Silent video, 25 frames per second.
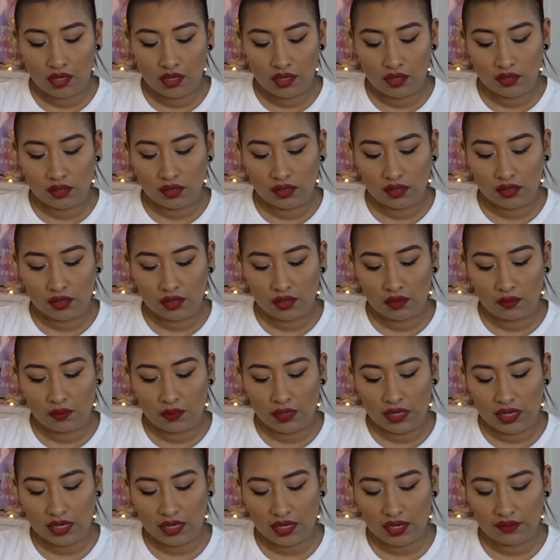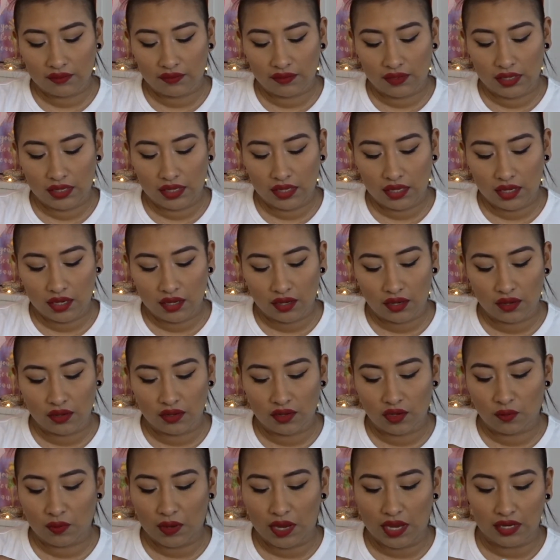So we have here,
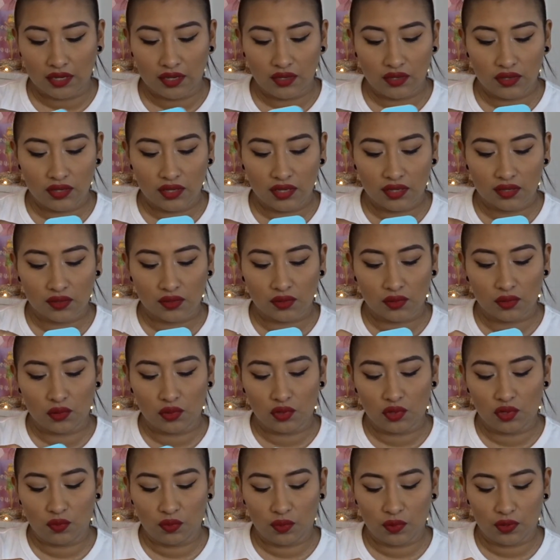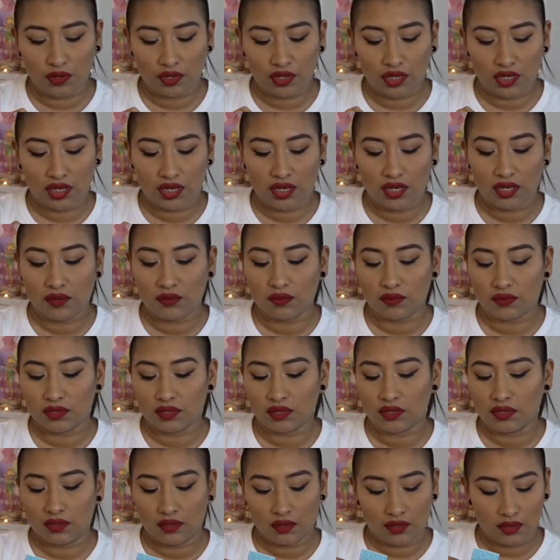their packaging is uber cute.
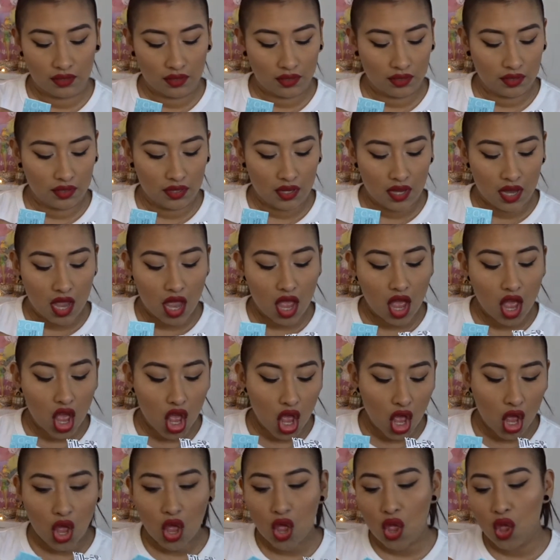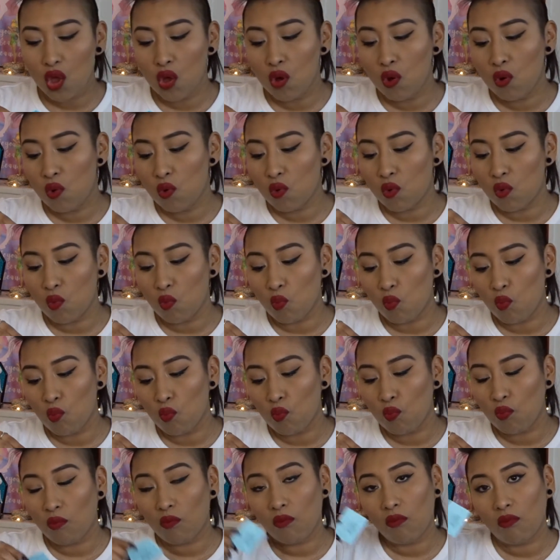Oh,
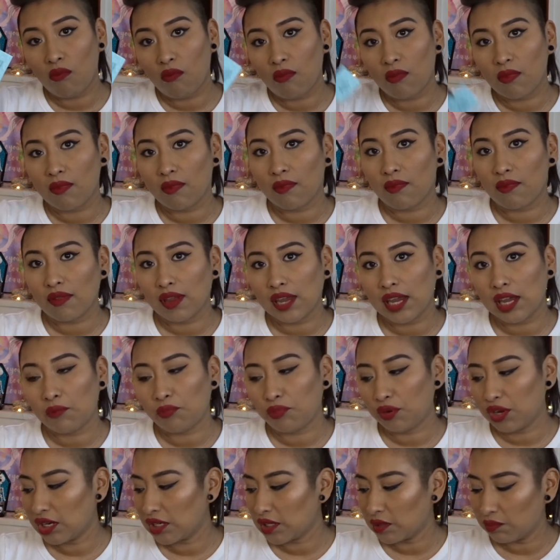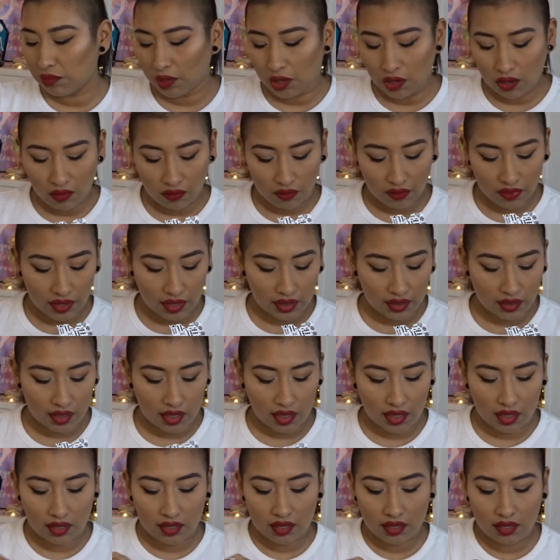it brings both, I
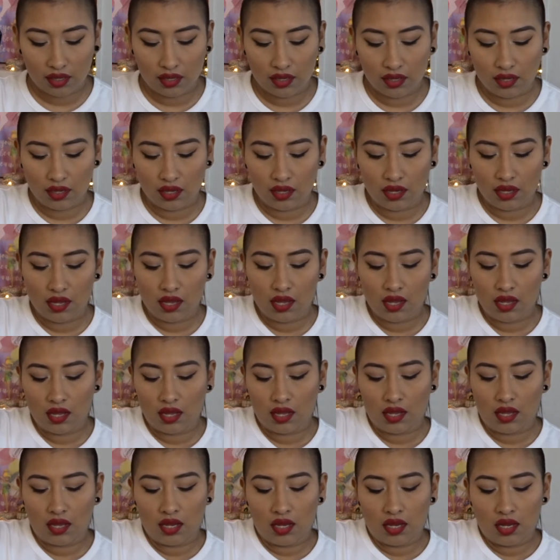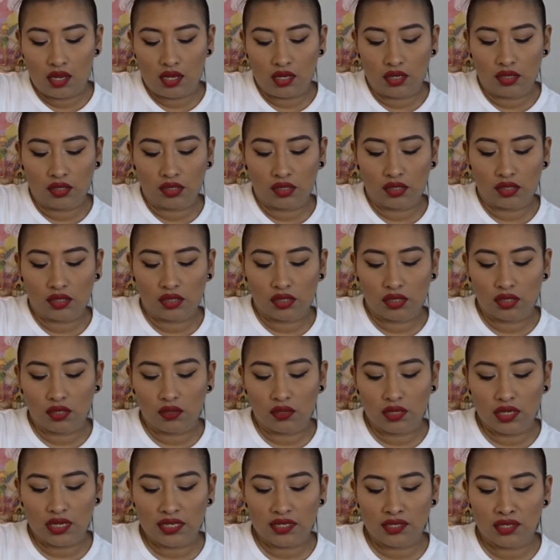think. So
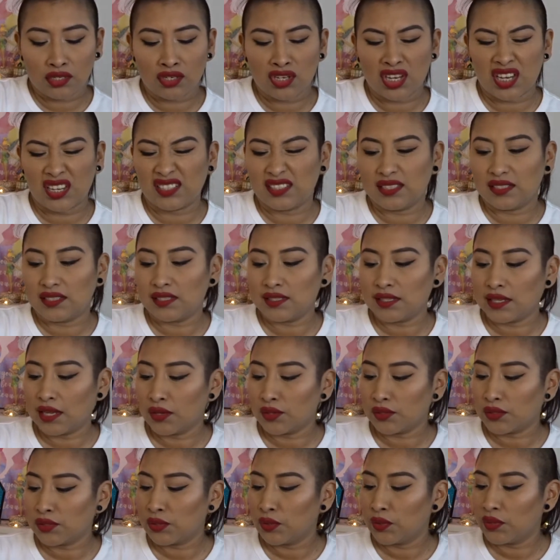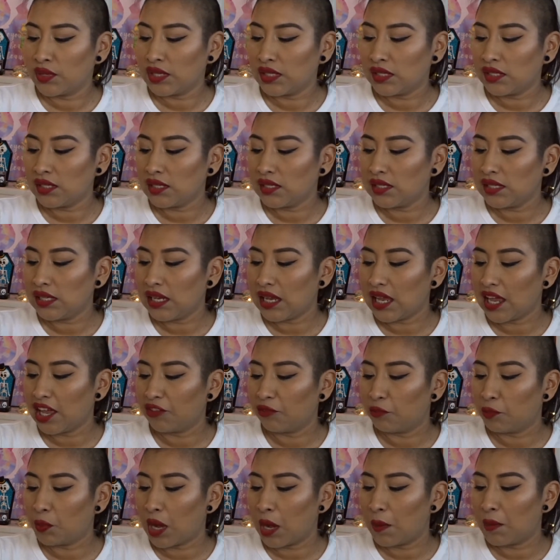let's check this out. So this is the
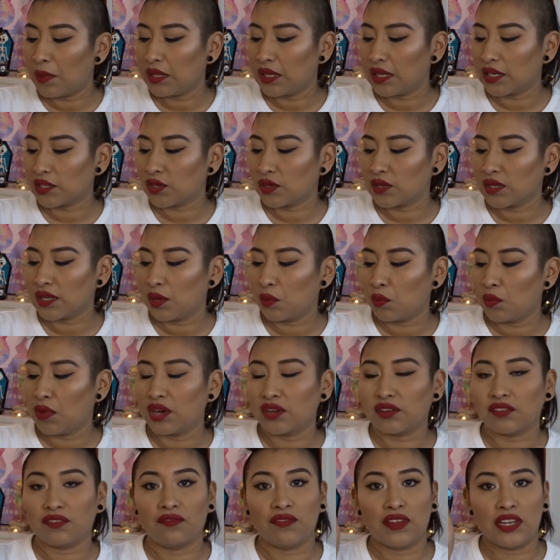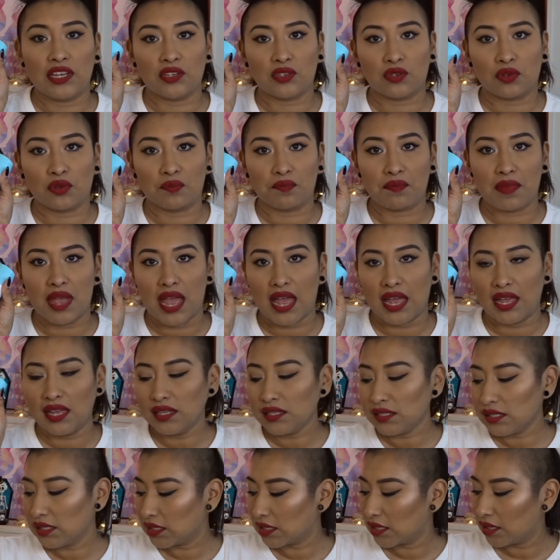F-bomb electrolyte water facial
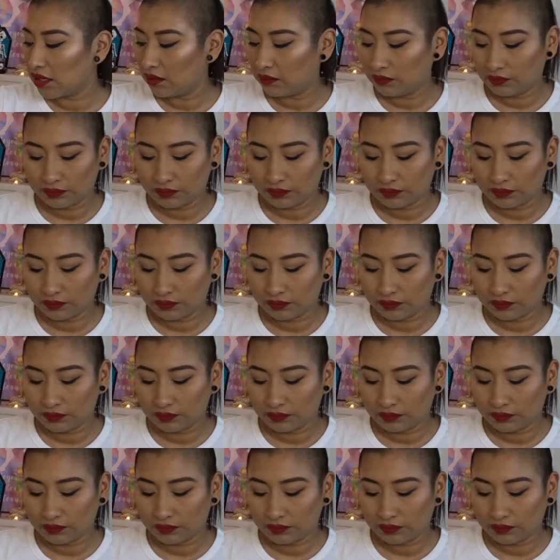mask.